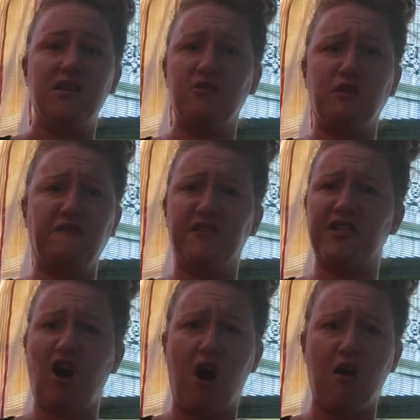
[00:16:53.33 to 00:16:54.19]
good for
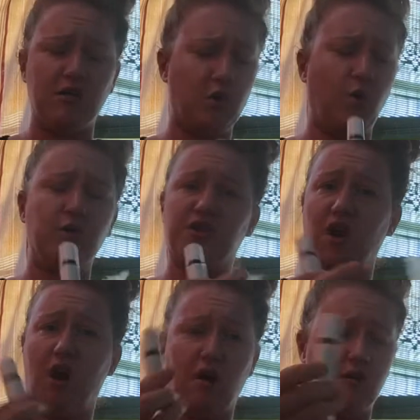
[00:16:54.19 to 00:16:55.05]
scars, old
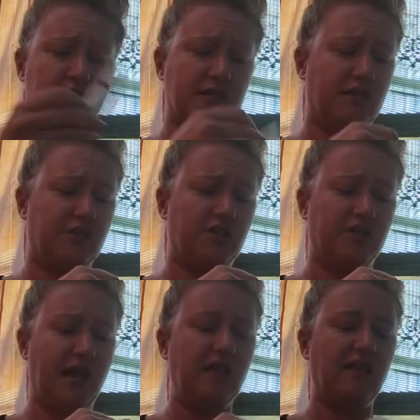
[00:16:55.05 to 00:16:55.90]
scars, and
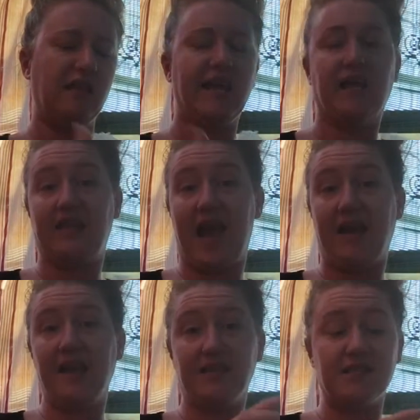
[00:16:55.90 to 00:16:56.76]
just anything like
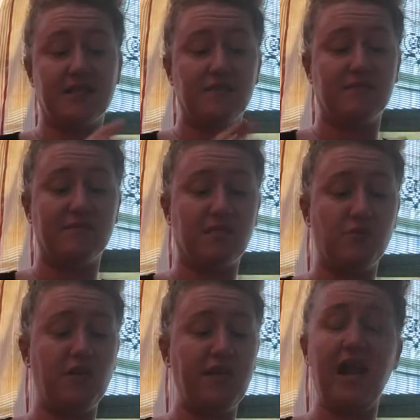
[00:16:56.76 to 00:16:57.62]
that.
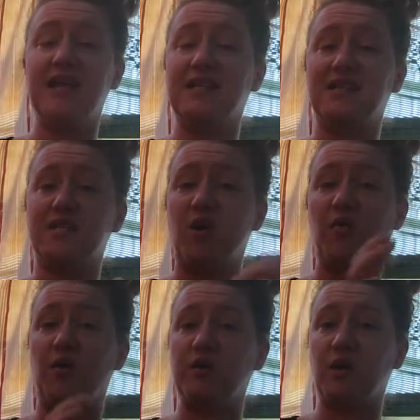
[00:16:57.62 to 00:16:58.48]
It's really nice. And so
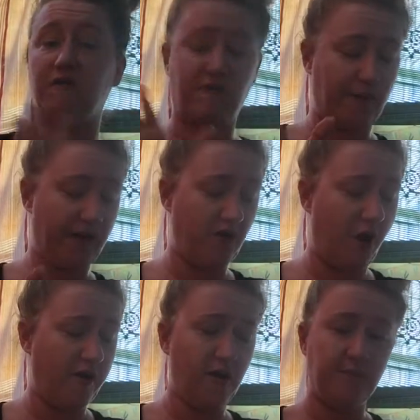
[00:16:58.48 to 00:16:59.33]
those are for my
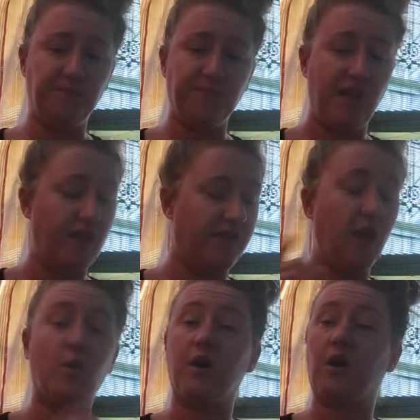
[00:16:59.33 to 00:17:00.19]
daughter.
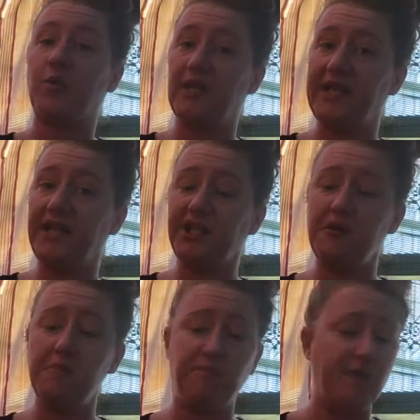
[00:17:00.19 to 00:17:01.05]
They work really
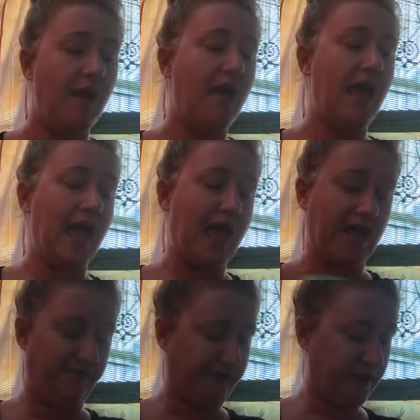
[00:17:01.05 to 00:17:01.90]
good,
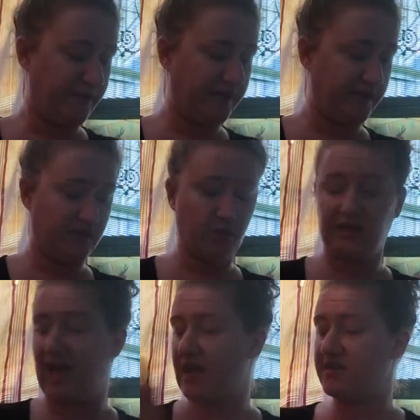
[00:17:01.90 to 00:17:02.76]
and I'm very pleased
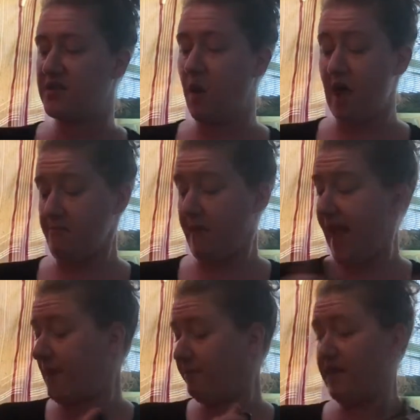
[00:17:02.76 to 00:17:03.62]
with that. So I'm
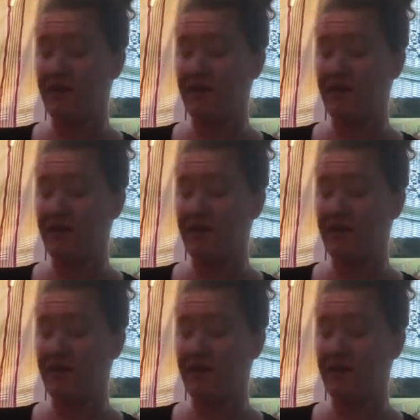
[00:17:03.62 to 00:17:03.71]
happy. I